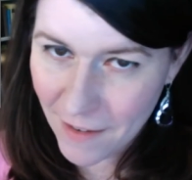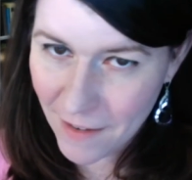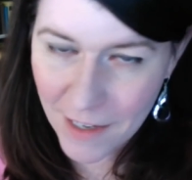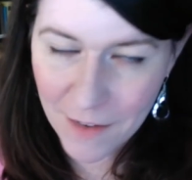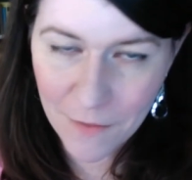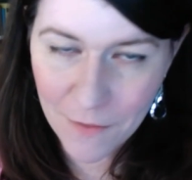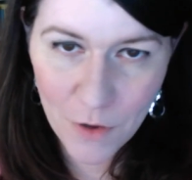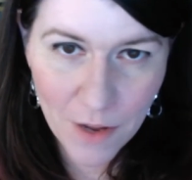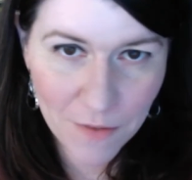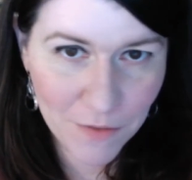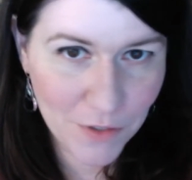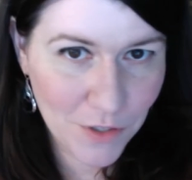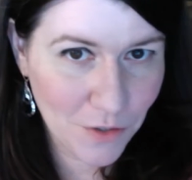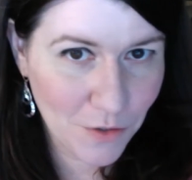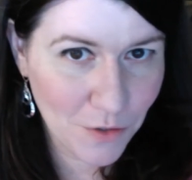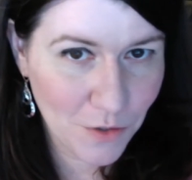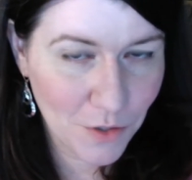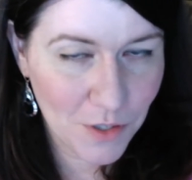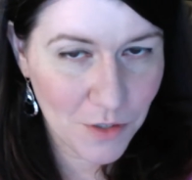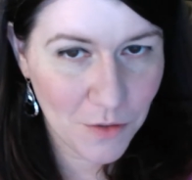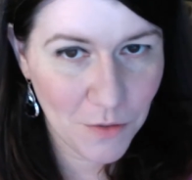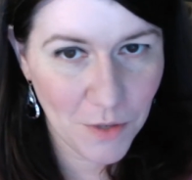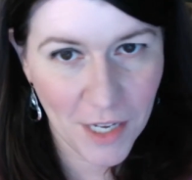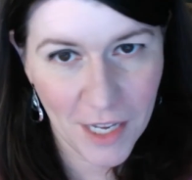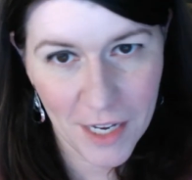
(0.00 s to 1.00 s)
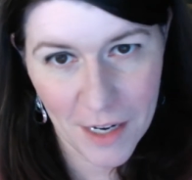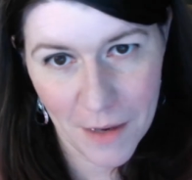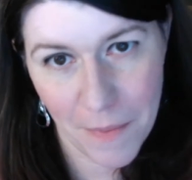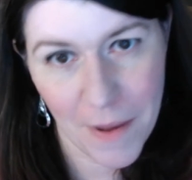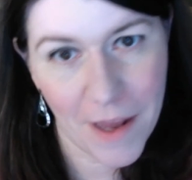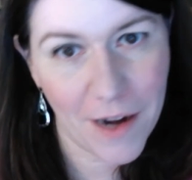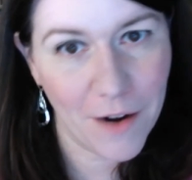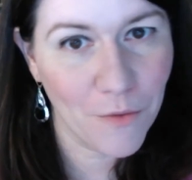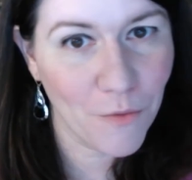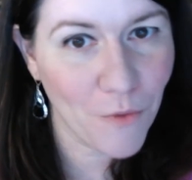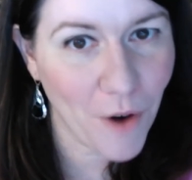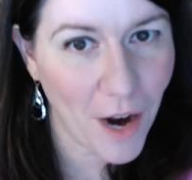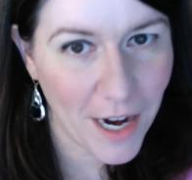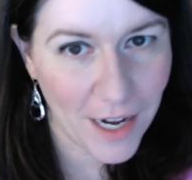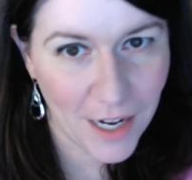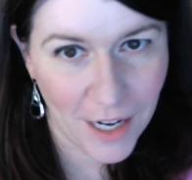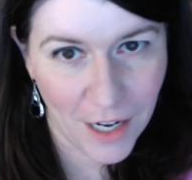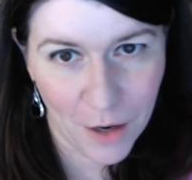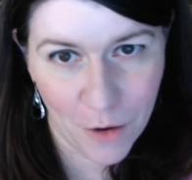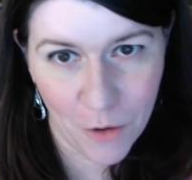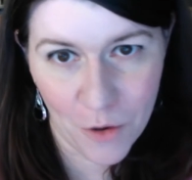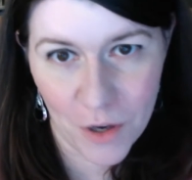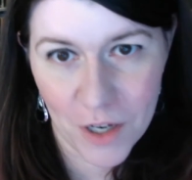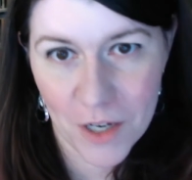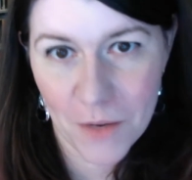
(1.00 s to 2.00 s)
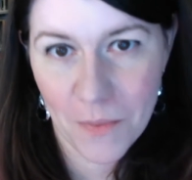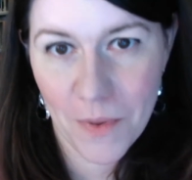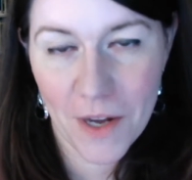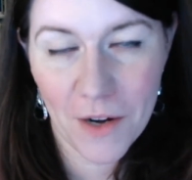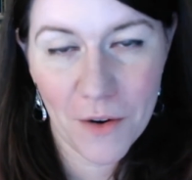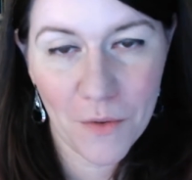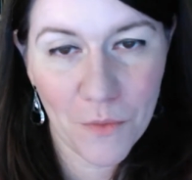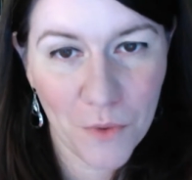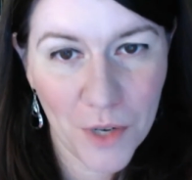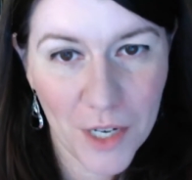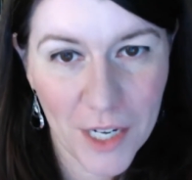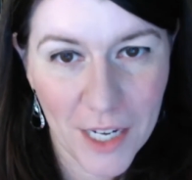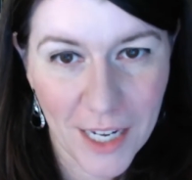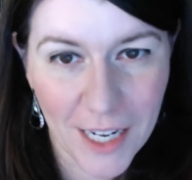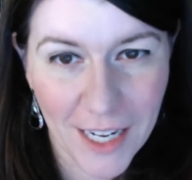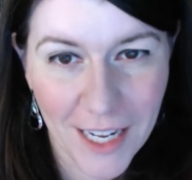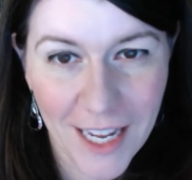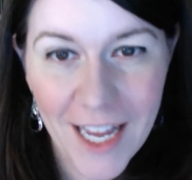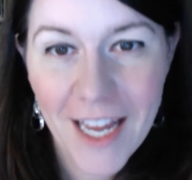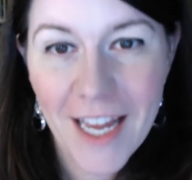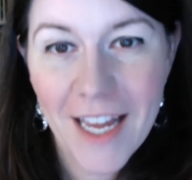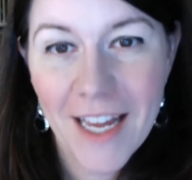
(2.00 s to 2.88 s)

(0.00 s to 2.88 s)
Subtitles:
like if you have students doing independent writing or independent reading,